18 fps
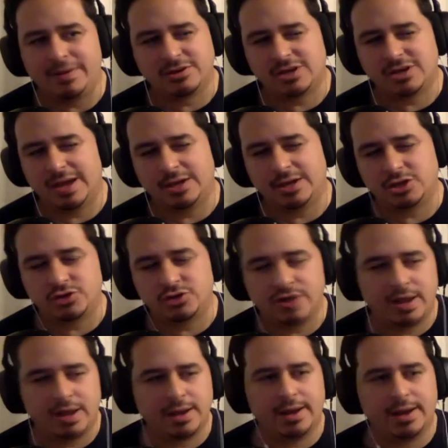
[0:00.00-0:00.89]
this kind of
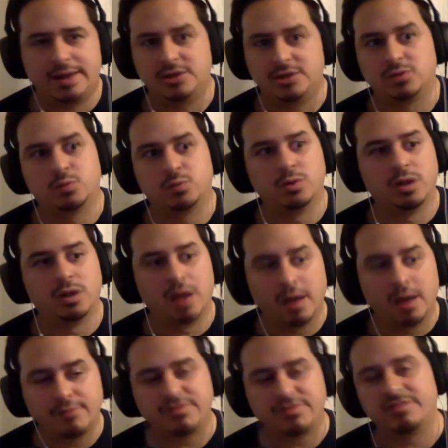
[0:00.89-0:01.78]
trend, and I just would
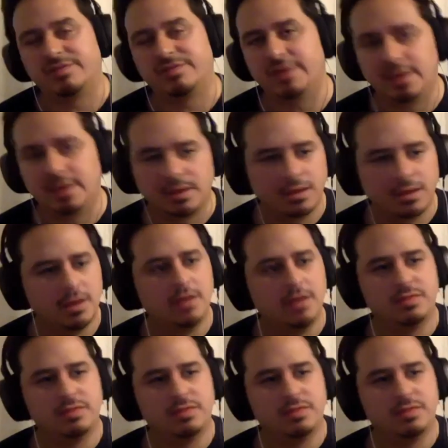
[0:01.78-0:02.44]
love to see